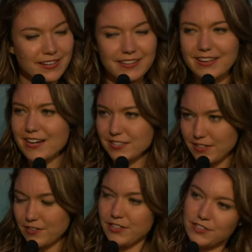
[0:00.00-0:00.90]
The next
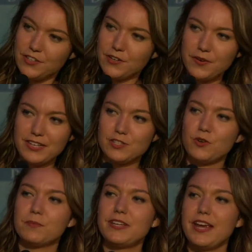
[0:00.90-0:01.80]
thing you need to do is
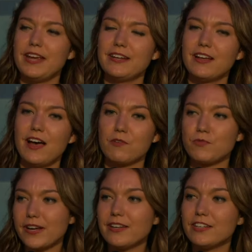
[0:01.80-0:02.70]
to obtain uh,
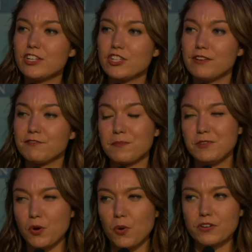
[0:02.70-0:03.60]
recognition from
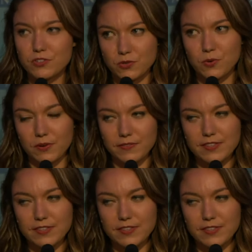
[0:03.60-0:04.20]
your school.